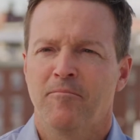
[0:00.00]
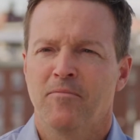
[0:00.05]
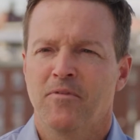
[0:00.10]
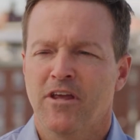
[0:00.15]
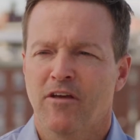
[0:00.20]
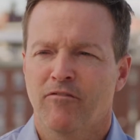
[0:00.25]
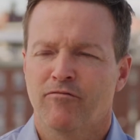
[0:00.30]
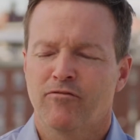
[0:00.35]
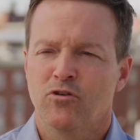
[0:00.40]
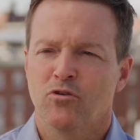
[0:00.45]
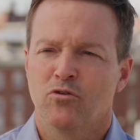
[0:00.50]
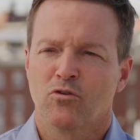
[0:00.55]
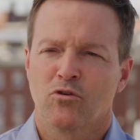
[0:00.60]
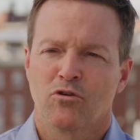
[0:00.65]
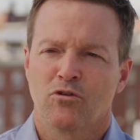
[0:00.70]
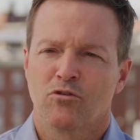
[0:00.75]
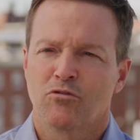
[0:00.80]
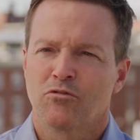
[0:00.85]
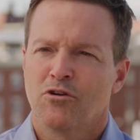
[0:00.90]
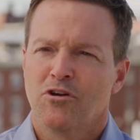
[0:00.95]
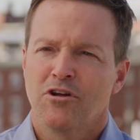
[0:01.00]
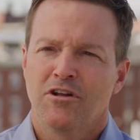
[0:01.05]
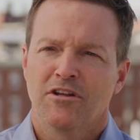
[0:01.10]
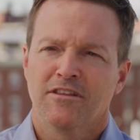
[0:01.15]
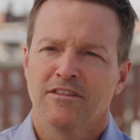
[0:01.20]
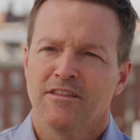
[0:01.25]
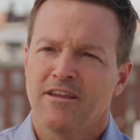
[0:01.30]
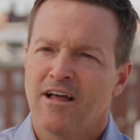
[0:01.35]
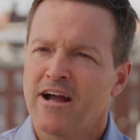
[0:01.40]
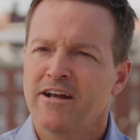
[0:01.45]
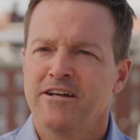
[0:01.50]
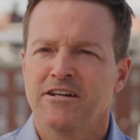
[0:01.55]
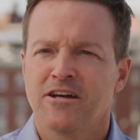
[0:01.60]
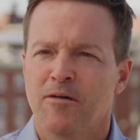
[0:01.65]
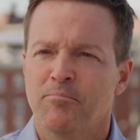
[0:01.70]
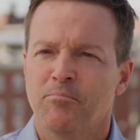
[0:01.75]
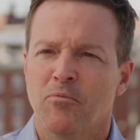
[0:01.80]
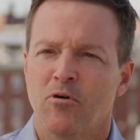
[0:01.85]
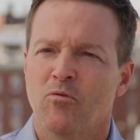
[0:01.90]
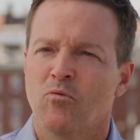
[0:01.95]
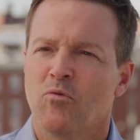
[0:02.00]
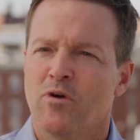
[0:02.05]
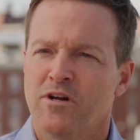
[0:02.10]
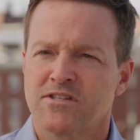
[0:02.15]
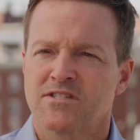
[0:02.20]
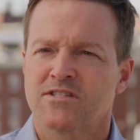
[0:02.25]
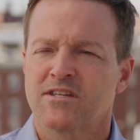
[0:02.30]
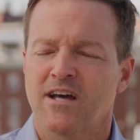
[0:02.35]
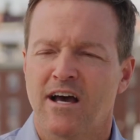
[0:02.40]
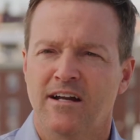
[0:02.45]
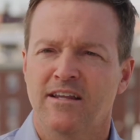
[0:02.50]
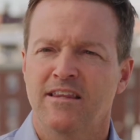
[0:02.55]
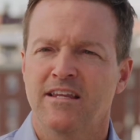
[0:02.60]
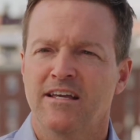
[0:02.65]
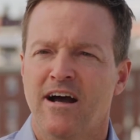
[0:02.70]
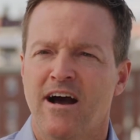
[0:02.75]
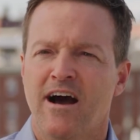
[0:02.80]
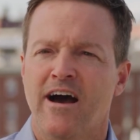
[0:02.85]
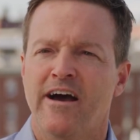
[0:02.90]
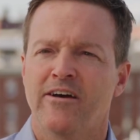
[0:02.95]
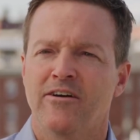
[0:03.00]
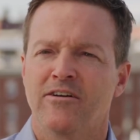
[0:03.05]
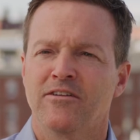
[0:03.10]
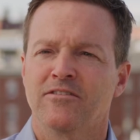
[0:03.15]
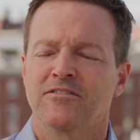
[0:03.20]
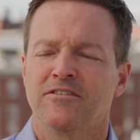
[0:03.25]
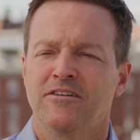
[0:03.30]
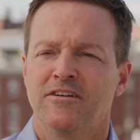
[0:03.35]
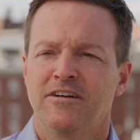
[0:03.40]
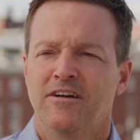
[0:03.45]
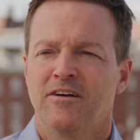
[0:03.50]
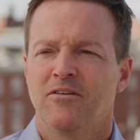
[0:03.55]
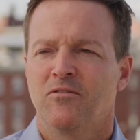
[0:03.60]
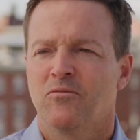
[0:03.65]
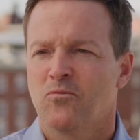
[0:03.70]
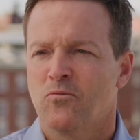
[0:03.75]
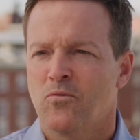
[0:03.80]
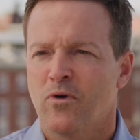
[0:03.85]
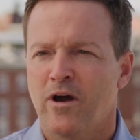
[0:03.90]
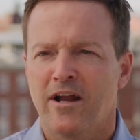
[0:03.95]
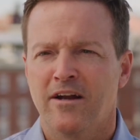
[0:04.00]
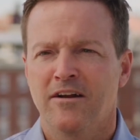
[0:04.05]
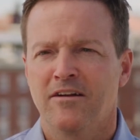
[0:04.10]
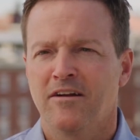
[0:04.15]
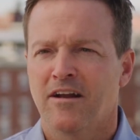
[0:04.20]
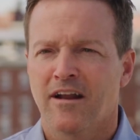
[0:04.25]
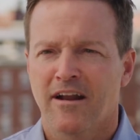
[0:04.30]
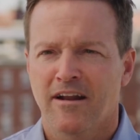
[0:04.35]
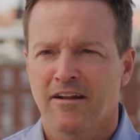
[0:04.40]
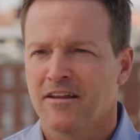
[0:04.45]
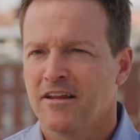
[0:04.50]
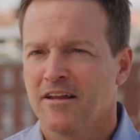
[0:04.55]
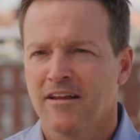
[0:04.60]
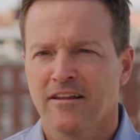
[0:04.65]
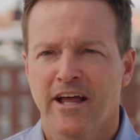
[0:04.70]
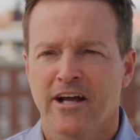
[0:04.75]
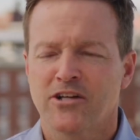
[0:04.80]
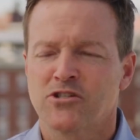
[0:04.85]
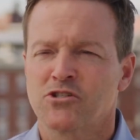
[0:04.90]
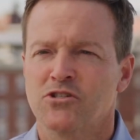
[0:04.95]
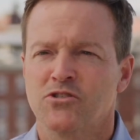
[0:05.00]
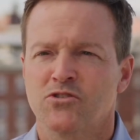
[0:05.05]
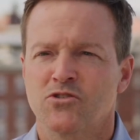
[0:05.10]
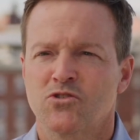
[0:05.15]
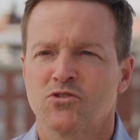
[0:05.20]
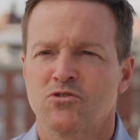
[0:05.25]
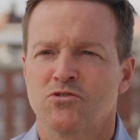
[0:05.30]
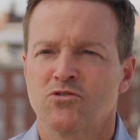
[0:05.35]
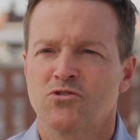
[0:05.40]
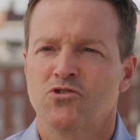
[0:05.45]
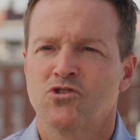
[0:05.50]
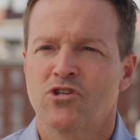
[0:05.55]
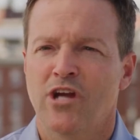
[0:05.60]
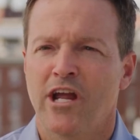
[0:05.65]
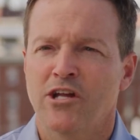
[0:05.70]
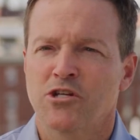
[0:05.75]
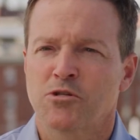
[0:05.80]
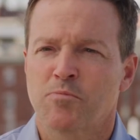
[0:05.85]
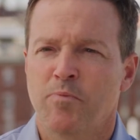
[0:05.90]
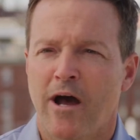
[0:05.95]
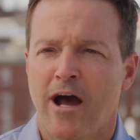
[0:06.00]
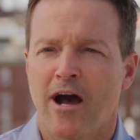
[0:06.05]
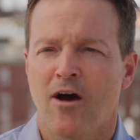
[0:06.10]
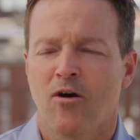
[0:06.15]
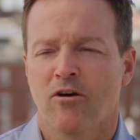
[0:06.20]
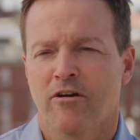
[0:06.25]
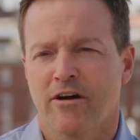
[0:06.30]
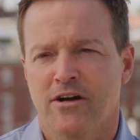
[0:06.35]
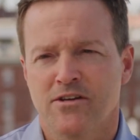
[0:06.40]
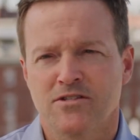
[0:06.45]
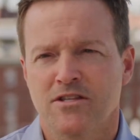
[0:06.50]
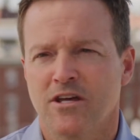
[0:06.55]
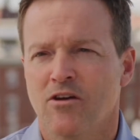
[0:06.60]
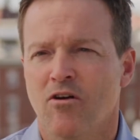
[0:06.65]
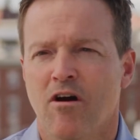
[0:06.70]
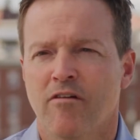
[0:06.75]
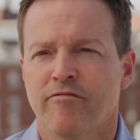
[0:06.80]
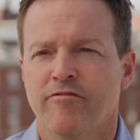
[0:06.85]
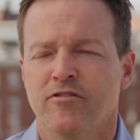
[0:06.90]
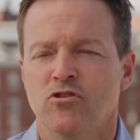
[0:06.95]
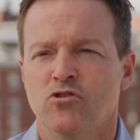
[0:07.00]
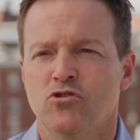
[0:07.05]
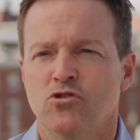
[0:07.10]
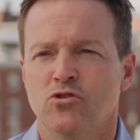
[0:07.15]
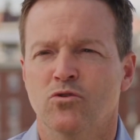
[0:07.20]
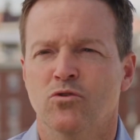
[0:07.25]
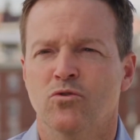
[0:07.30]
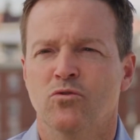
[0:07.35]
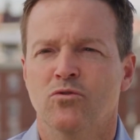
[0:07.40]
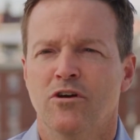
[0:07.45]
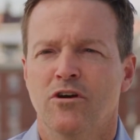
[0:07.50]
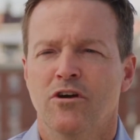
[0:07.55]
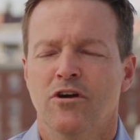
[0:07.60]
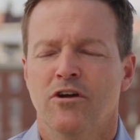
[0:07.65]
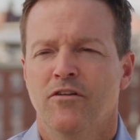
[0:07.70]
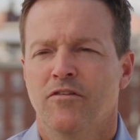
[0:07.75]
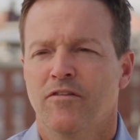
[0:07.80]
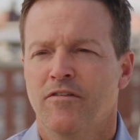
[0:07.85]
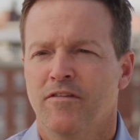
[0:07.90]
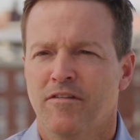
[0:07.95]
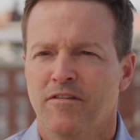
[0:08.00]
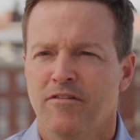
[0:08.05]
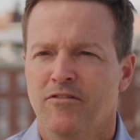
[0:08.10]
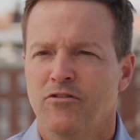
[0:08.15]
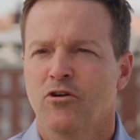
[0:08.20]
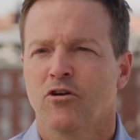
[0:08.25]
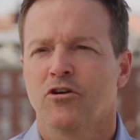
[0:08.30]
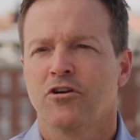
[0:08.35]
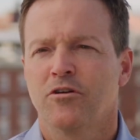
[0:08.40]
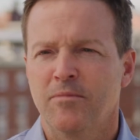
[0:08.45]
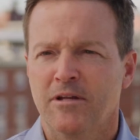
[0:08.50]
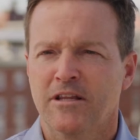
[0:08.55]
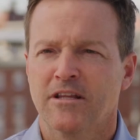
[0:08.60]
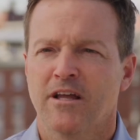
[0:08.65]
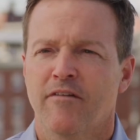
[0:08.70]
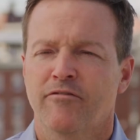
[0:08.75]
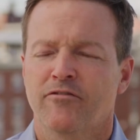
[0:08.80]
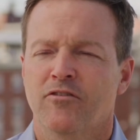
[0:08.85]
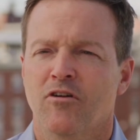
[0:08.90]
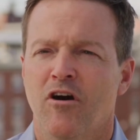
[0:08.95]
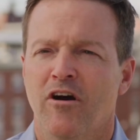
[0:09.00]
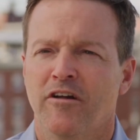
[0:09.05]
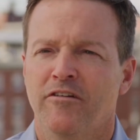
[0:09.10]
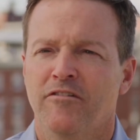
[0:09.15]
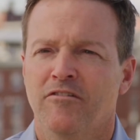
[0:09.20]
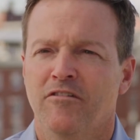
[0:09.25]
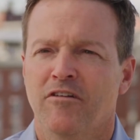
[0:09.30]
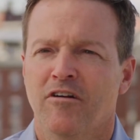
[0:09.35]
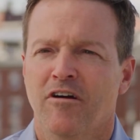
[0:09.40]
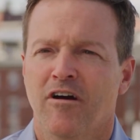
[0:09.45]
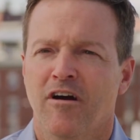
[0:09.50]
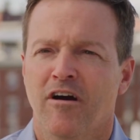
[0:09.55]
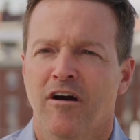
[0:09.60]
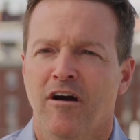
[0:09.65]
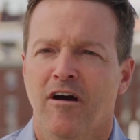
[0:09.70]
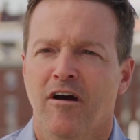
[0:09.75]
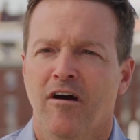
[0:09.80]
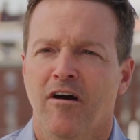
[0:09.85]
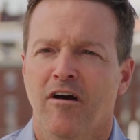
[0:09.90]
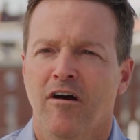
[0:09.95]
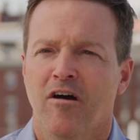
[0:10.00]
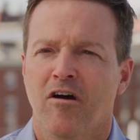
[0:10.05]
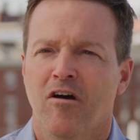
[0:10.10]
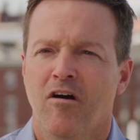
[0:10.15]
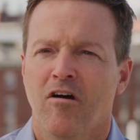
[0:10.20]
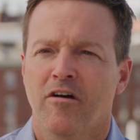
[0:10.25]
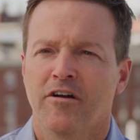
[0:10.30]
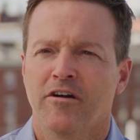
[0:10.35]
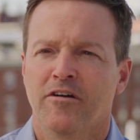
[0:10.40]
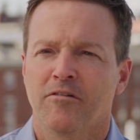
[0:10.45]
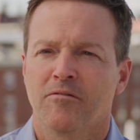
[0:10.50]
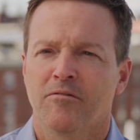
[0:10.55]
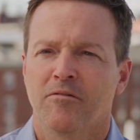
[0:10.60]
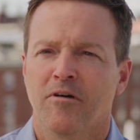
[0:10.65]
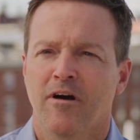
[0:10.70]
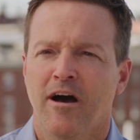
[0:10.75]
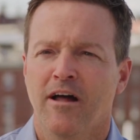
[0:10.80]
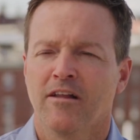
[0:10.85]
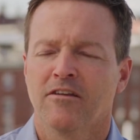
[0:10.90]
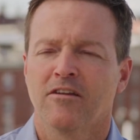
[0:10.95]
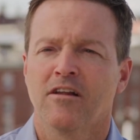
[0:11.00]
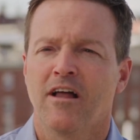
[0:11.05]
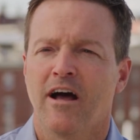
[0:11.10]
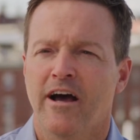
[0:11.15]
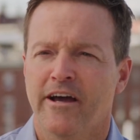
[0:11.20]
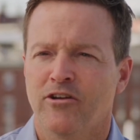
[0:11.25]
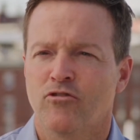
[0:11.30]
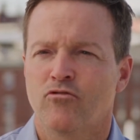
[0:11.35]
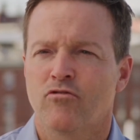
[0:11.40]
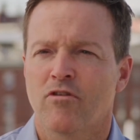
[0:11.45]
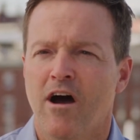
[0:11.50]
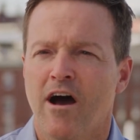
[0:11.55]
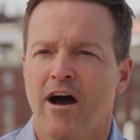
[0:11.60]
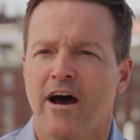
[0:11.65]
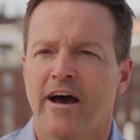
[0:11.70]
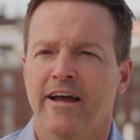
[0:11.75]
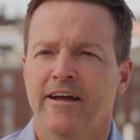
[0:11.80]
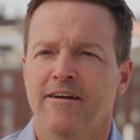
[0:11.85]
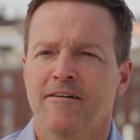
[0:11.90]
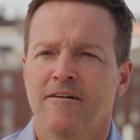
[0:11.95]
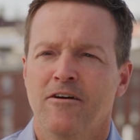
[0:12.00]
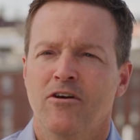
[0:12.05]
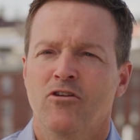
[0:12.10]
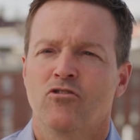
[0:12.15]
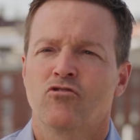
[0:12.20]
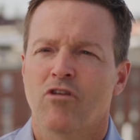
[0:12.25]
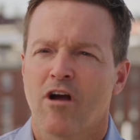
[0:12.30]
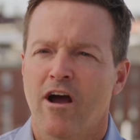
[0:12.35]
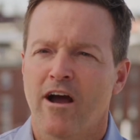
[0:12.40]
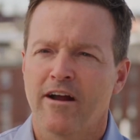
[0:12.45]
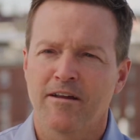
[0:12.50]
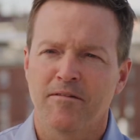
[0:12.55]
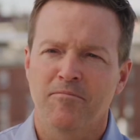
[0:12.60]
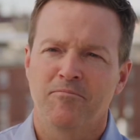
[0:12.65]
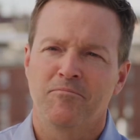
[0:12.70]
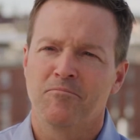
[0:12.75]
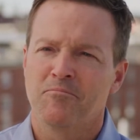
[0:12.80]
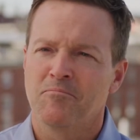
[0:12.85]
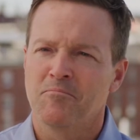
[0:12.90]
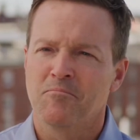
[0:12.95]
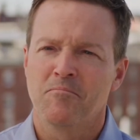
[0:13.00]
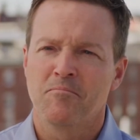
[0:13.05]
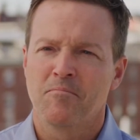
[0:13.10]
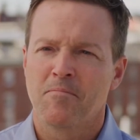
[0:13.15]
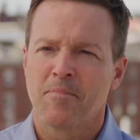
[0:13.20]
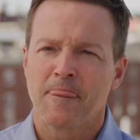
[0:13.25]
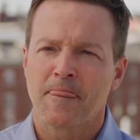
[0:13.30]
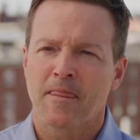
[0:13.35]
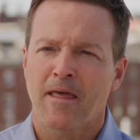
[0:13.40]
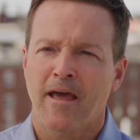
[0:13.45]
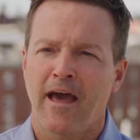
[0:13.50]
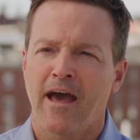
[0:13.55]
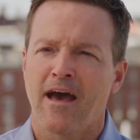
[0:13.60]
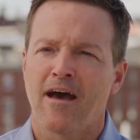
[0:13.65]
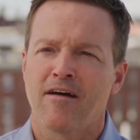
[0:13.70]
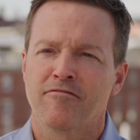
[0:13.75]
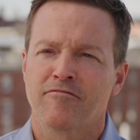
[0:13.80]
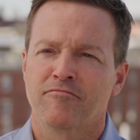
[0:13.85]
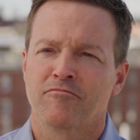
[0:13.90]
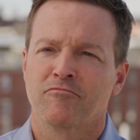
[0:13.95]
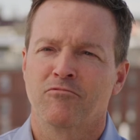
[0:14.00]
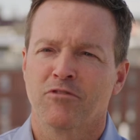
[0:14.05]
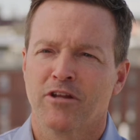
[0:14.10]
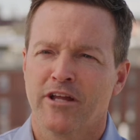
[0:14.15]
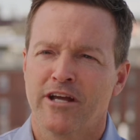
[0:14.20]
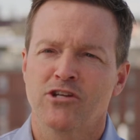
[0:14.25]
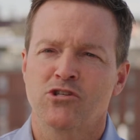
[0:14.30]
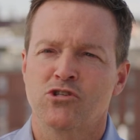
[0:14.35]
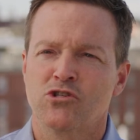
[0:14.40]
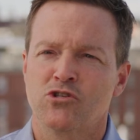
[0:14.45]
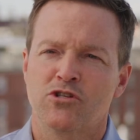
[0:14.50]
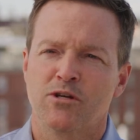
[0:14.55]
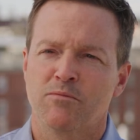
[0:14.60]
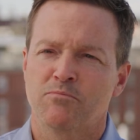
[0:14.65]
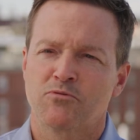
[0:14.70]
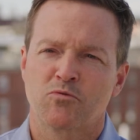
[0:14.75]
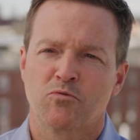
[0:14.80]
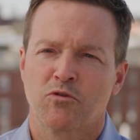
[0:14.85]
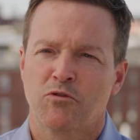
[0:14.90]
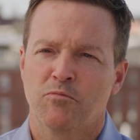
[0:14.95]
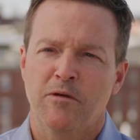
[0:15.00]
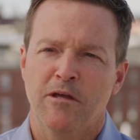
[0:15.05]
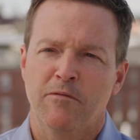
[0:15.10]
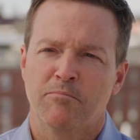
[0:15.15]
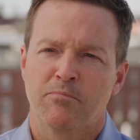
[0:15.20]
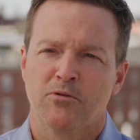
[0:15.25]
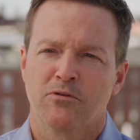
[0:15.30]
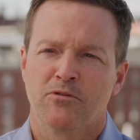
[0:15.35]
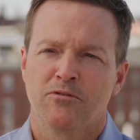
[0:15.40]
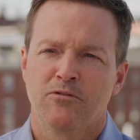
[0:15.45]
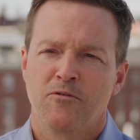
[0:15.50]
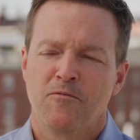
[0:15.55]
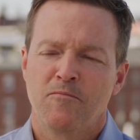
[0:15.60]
If you're lined up on one side of the aisle when the elections change power, as they often do, you're going to be left on a little high and dry trying to have relationships with people